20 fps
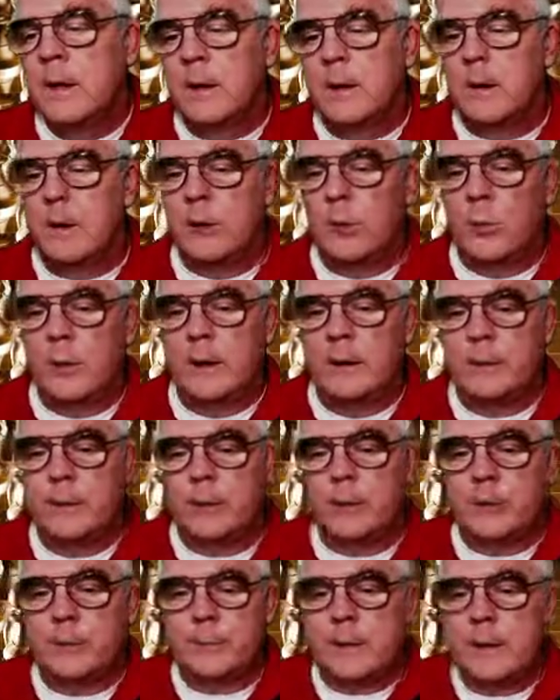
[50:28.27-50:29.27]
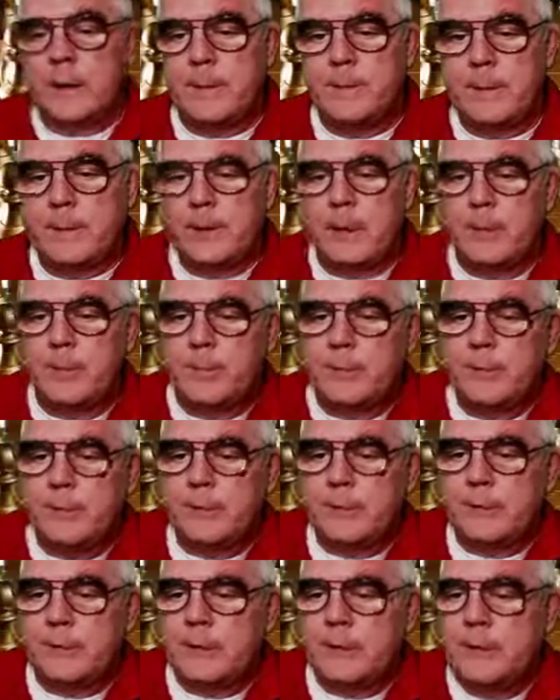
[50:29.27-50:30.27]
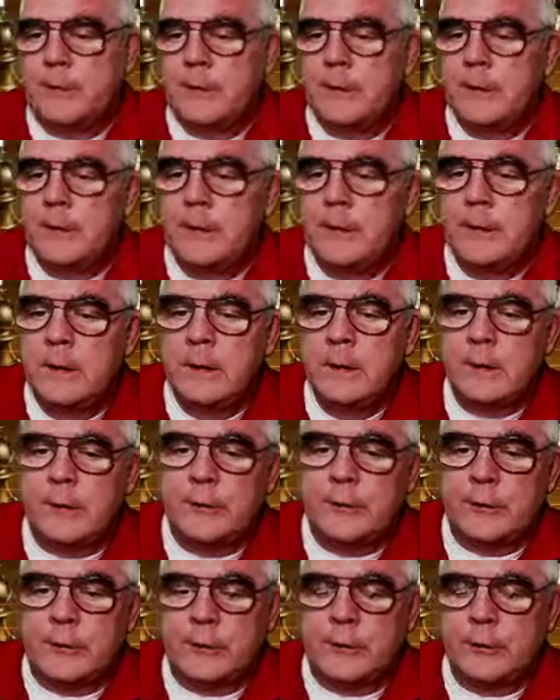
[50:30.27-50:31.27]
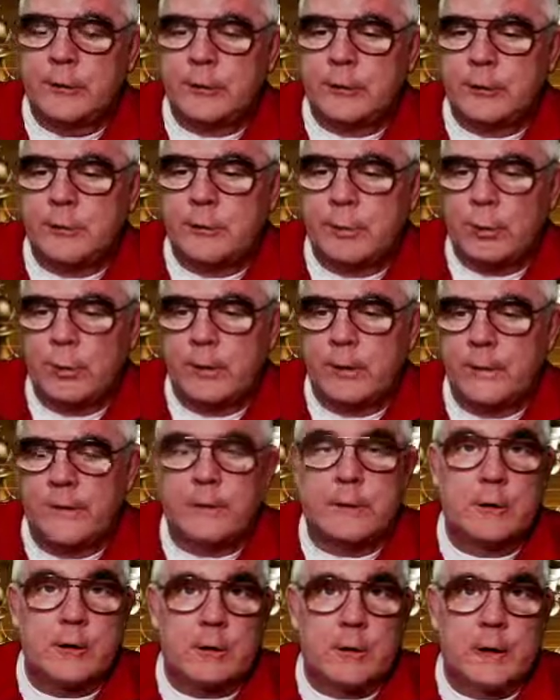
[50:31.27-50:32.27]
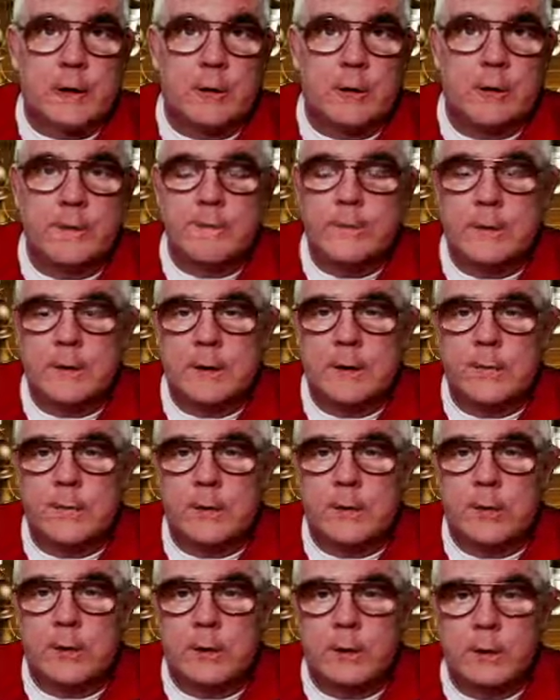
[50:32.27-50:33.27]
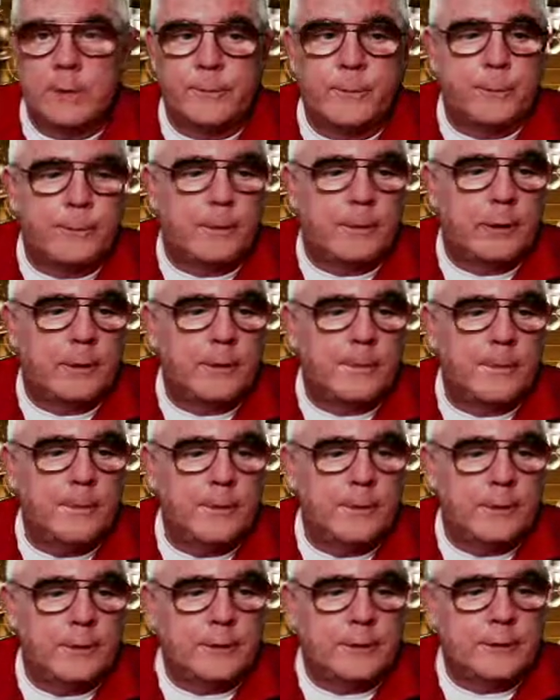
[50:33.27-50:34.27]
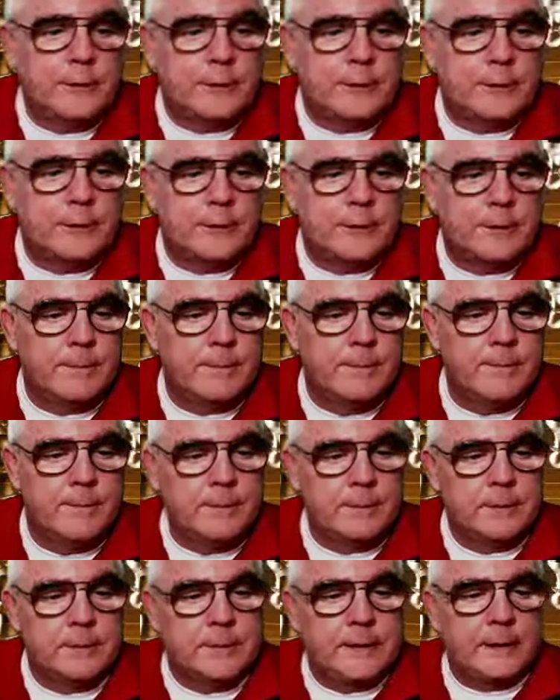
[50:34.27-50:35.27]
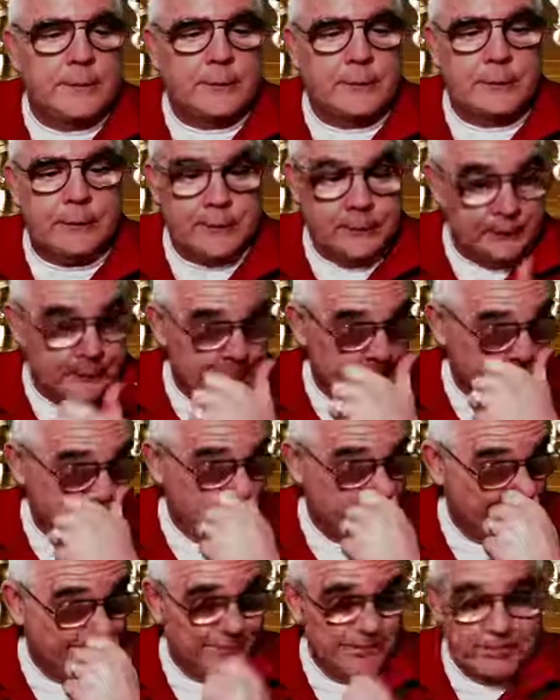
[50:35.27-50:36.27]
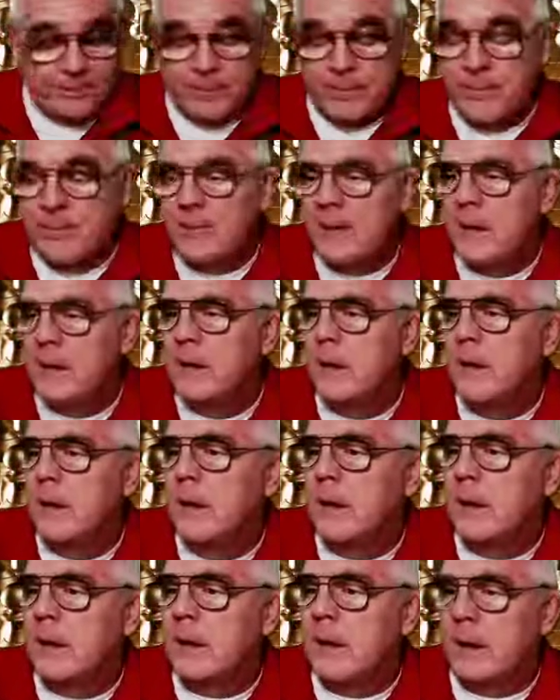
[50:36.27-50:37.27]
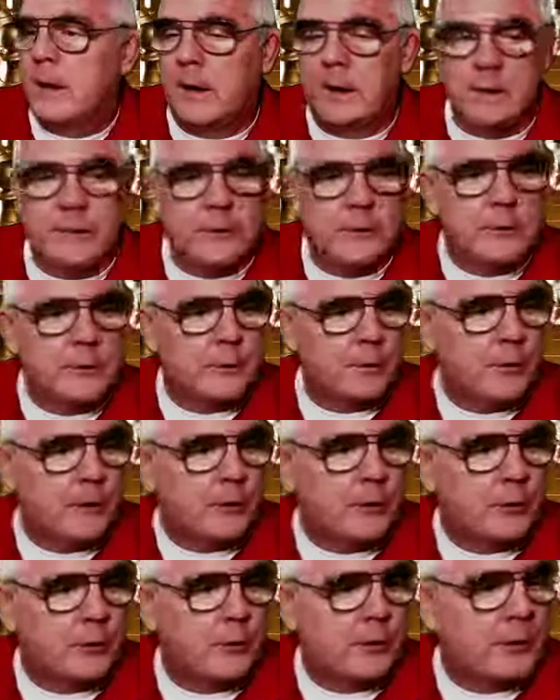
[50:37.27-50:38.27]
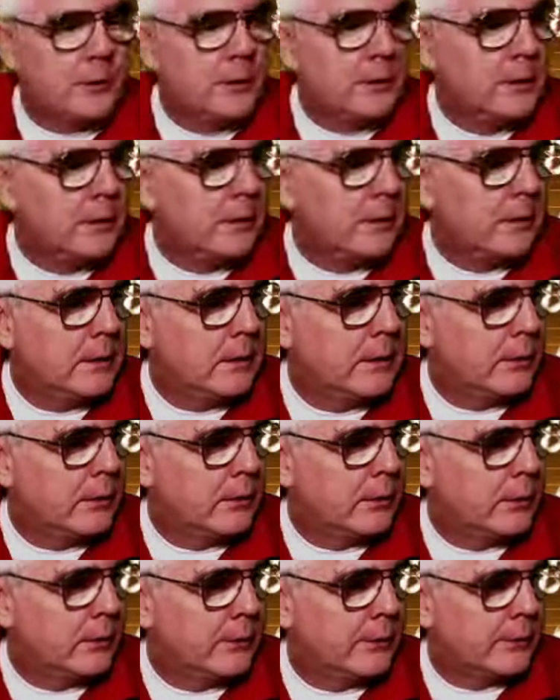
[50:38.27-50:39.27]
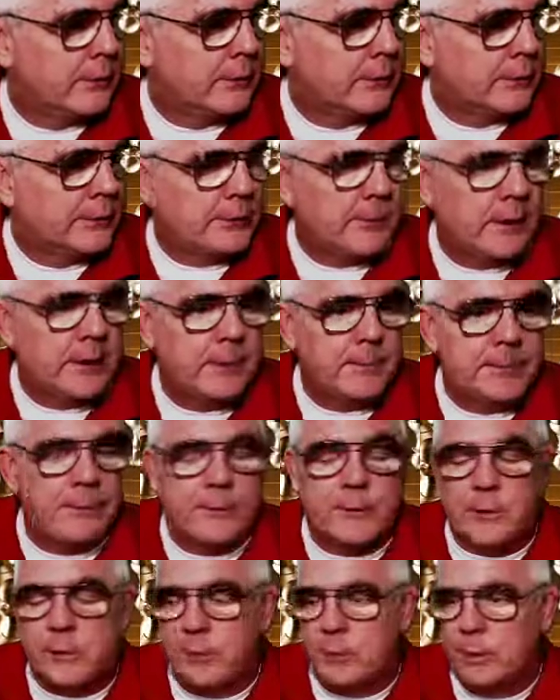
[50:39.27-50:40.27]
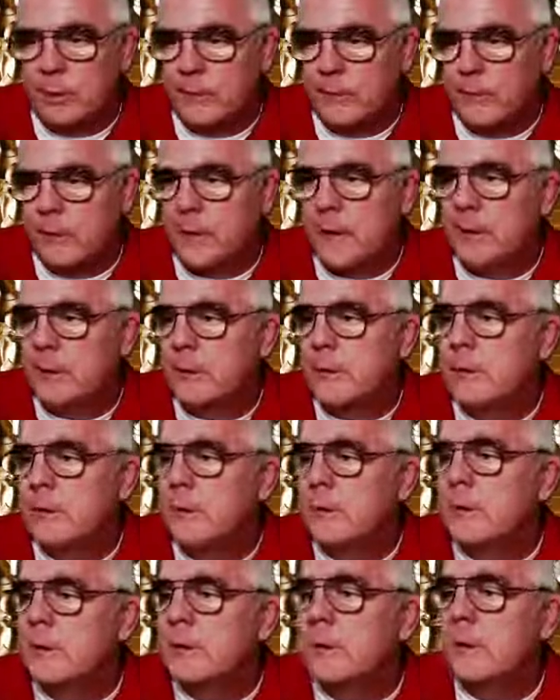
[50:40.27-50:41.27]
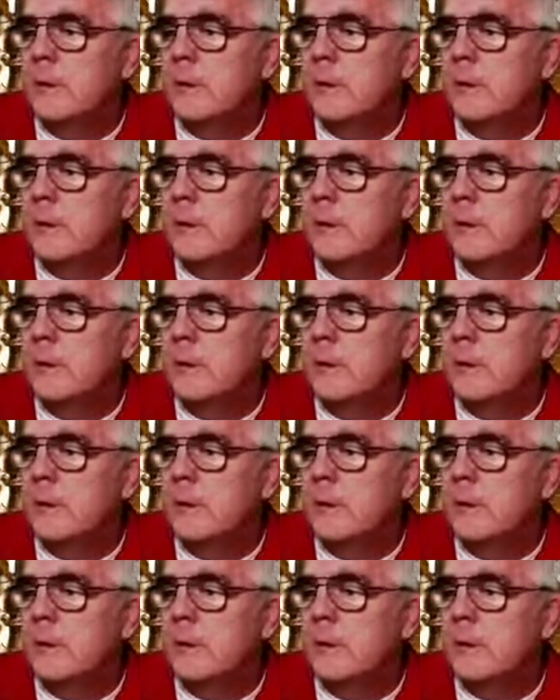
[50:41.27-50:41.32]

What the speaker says: Otherwise, use PayPal. Please consider supporting the channel if you're helped from these lessons, and especially during this time of coronavirus.